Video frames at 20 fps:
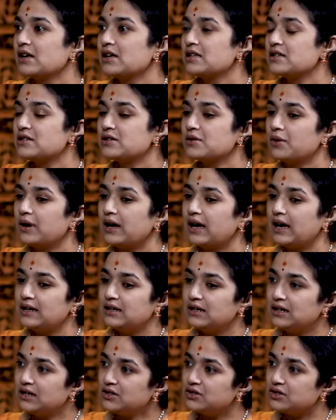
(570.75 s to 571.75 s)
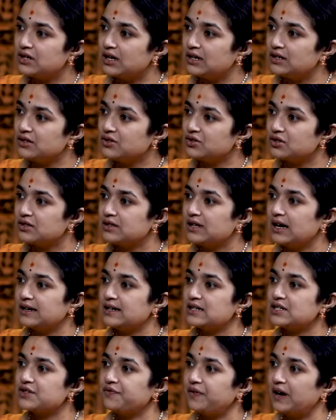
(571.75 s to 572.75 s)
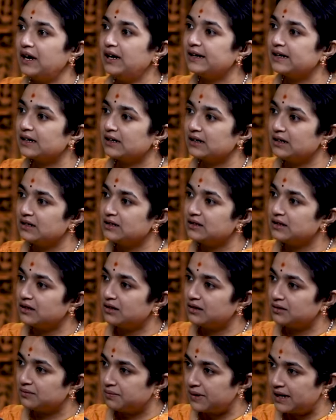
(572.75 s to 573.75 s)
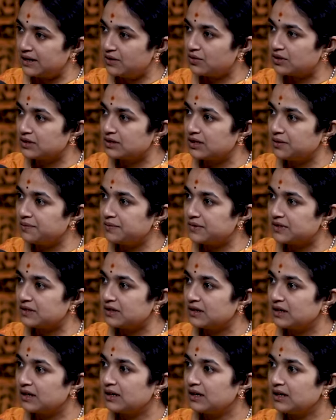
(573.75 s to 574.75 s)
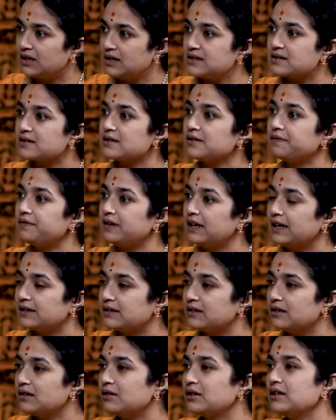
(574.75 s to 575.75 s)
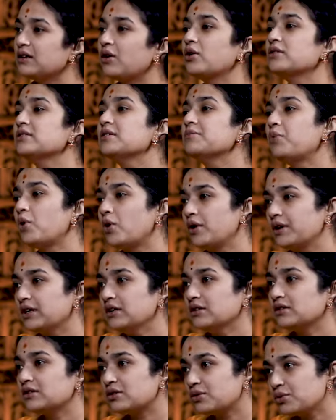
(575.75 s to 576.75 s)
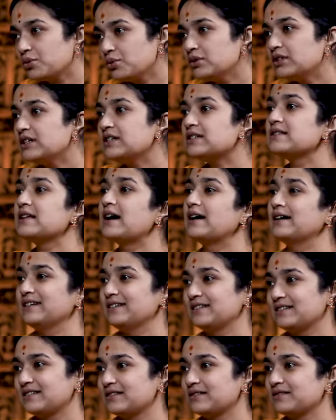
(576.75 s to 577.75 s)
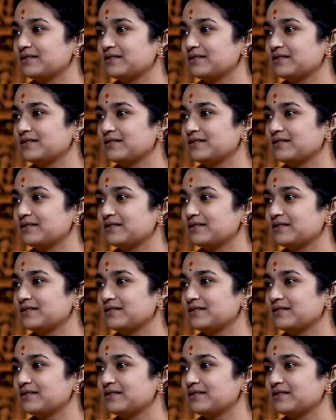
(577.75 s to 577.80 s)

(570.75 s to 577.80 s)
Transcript: So any change that is felt in the biorhythms is reflected on the body through these nadis.